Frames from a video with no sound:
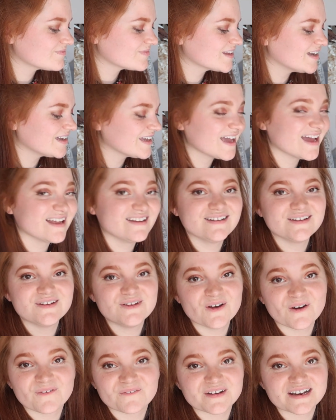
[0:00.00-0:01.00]
again,
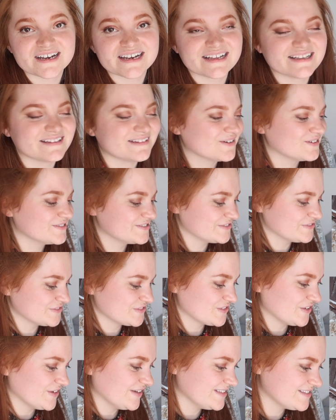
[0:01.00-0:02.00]
not really the ideal
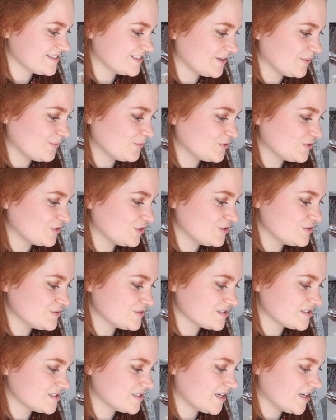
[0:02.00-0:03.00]
size, and I wouldn't use
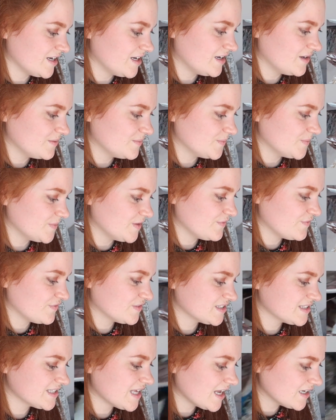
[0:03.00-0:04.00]
it for
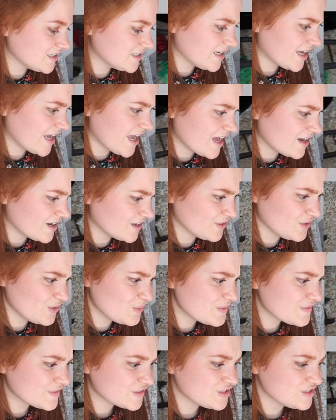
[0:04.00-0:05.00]
sand again. I don't
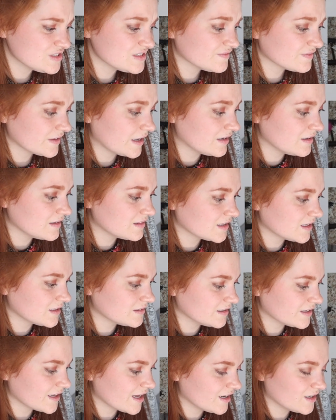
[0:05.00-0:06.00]
know if I'd use it for
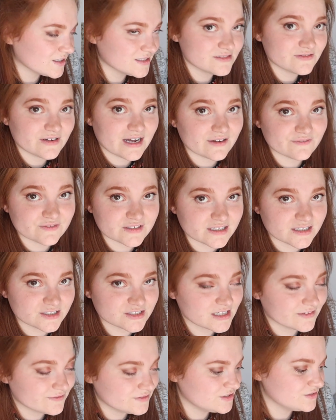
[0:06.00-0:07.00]
anything. Again, I still have it, I
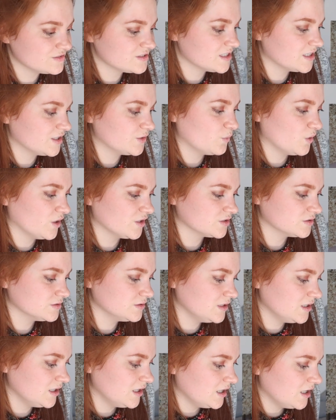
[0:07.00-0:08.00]
just haven't used it in a while.
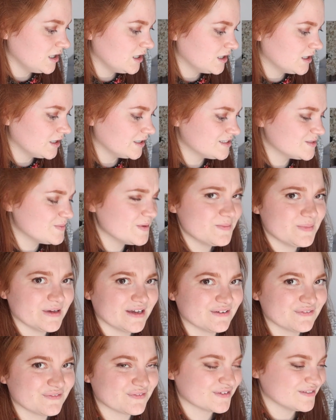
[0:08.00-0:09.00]
It's a bit
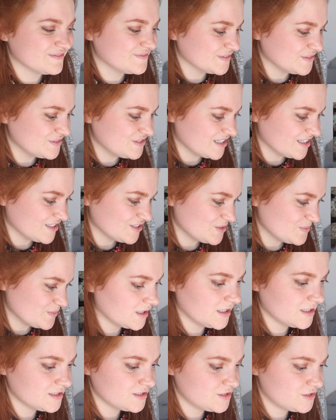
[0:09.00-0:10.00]
big for a food dish.
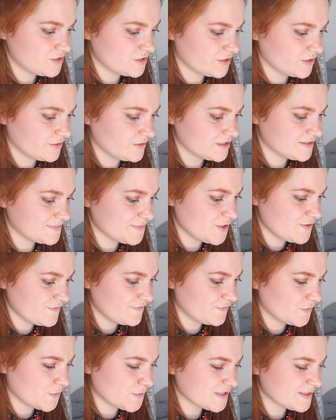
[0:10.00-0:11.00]
Let's move
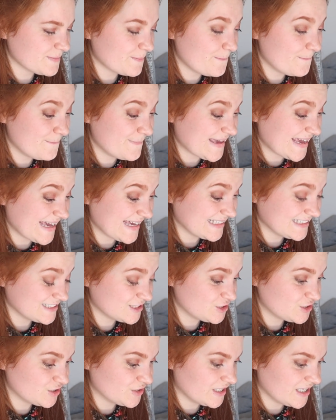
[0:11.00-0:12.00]
forward a bit
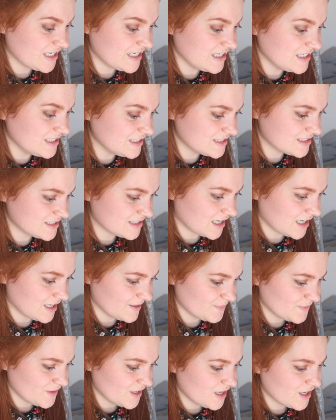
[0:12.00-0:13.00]
to Easter,
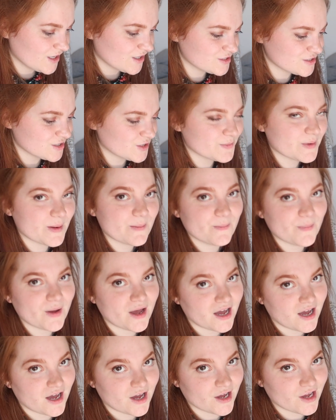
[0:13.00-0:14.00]
because I remember